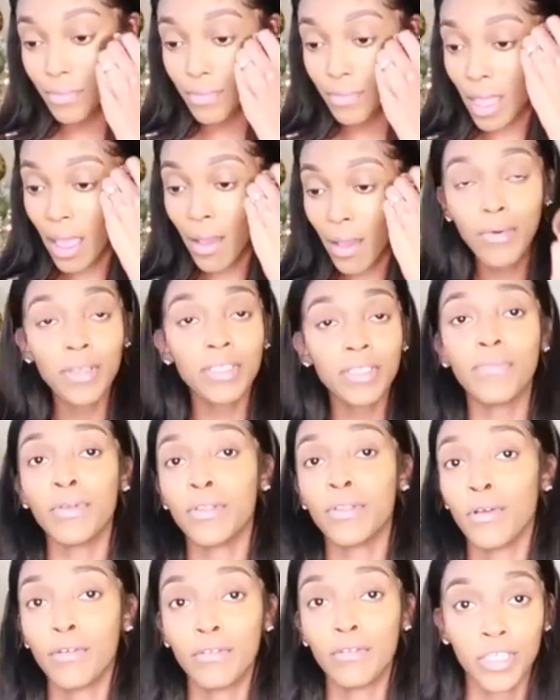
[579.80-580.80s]
I wasn't
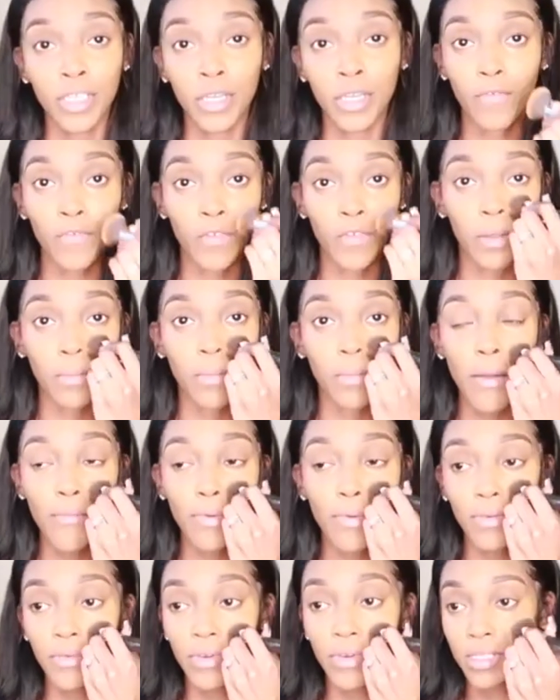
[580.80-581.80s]
gonna go to jail for them. I
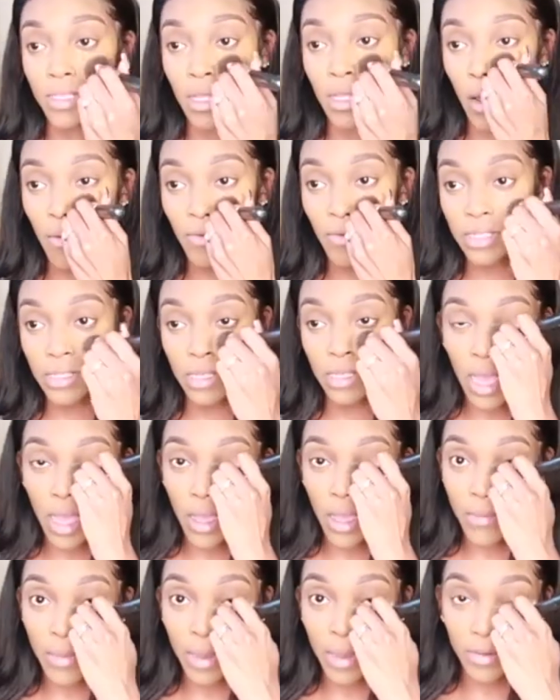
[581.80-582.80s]
really wasn't. I was
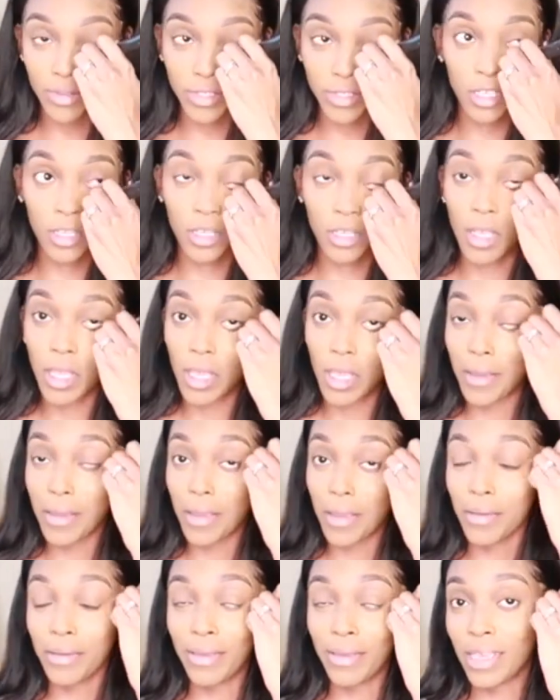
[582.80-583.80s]
not about to
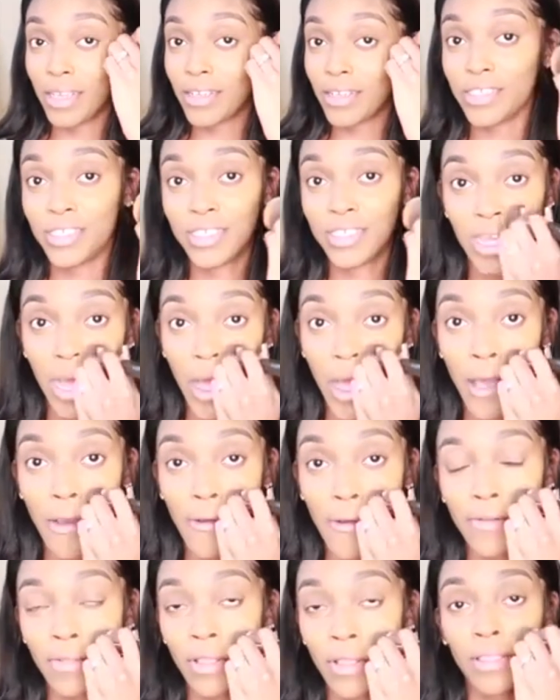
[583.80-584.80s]
get shot
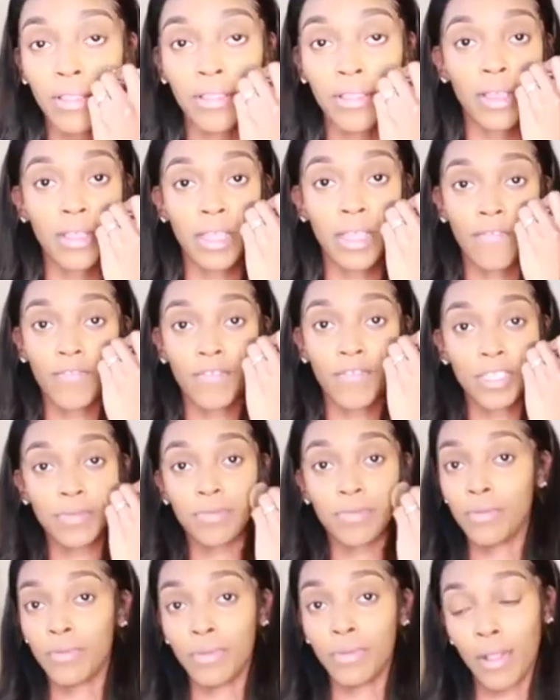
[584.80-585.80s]
or nothing like that for these
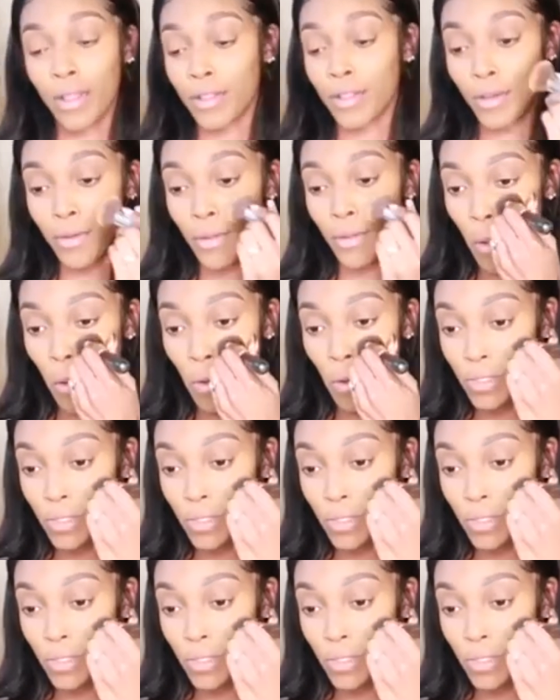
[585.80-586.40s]
people that I don't know.